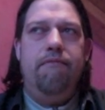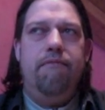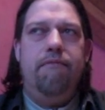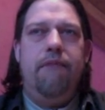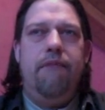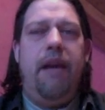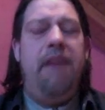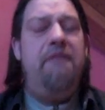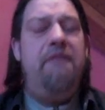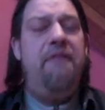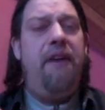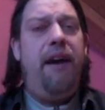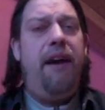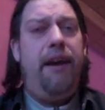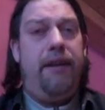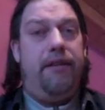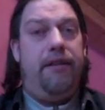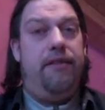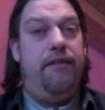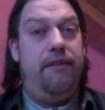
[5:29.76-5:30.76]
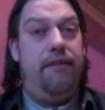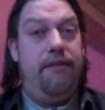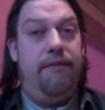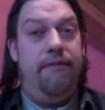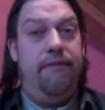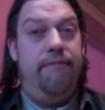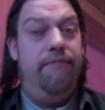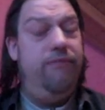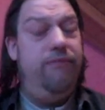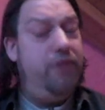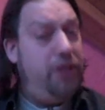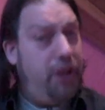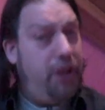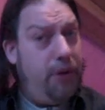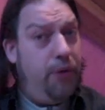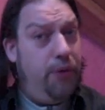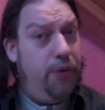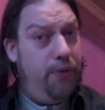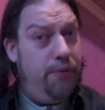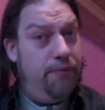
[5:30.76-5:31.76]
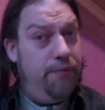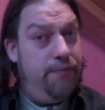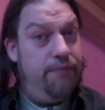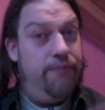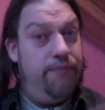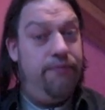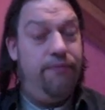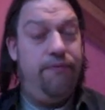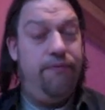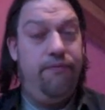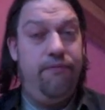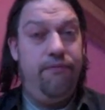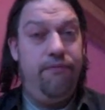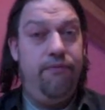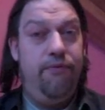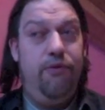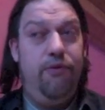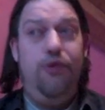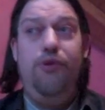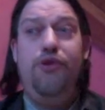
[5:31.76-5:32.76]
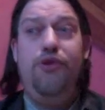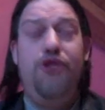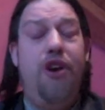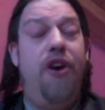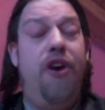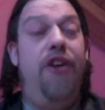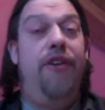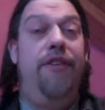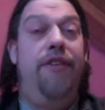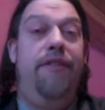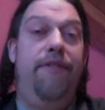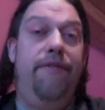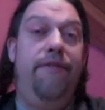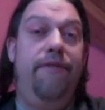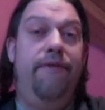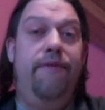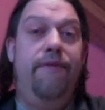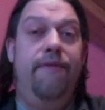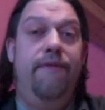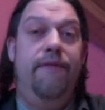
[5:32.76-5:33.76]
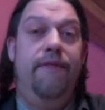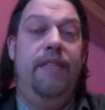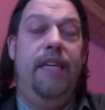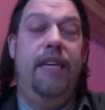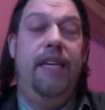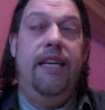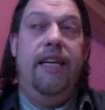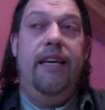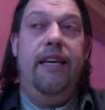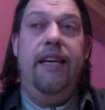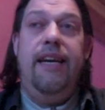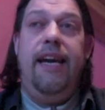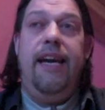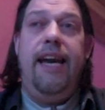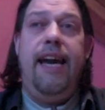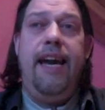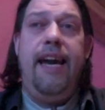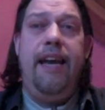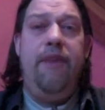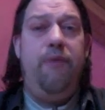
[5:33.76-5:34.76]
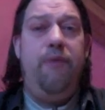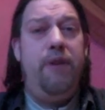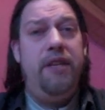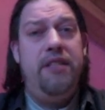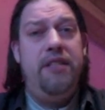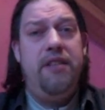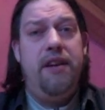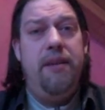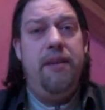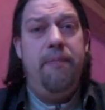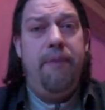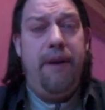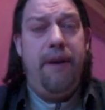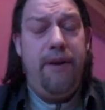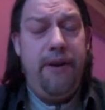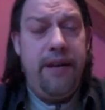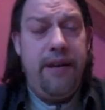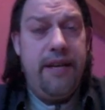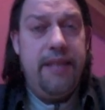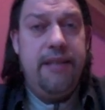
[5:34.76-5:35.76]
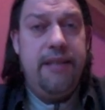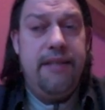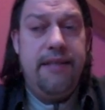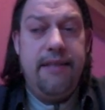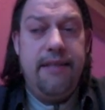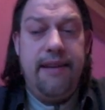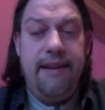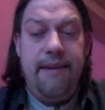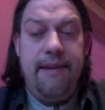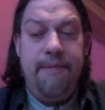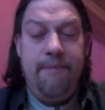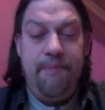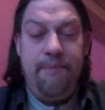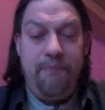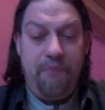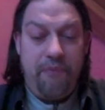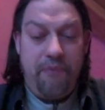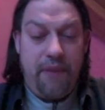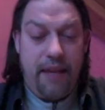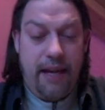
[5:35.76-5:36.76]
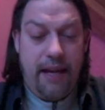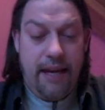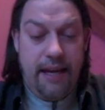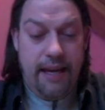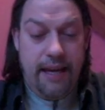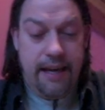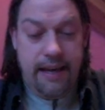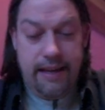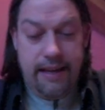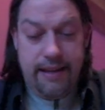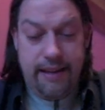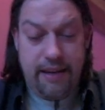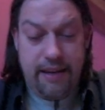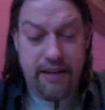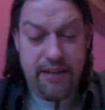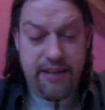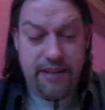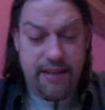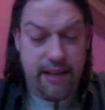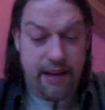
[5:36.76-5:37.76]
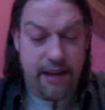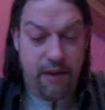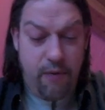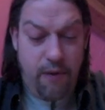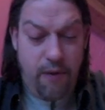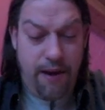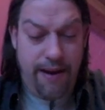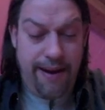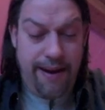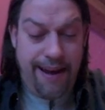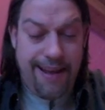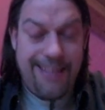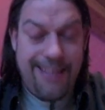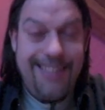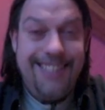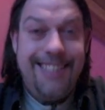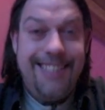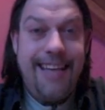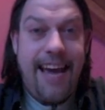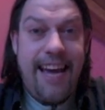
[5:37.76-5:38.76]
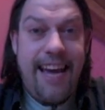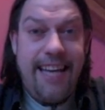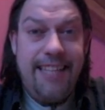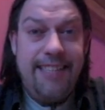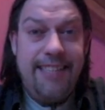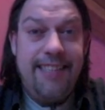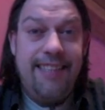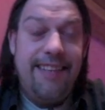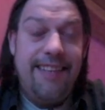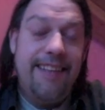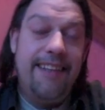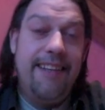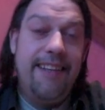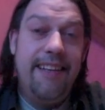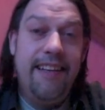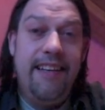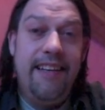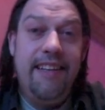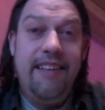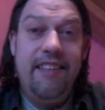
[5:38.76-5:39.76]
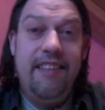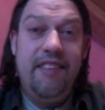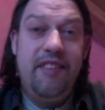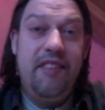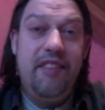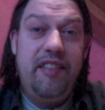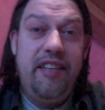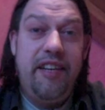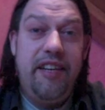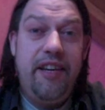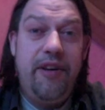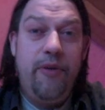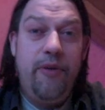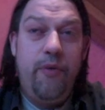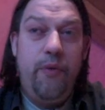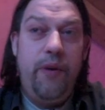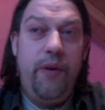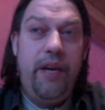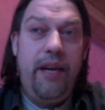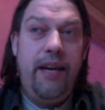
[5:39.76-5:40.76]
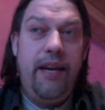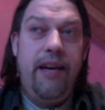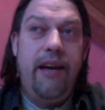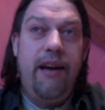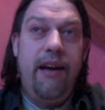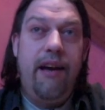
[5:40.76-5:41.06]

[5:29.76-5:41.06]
invite you to join. And what it's all about, it's there's one date in this year we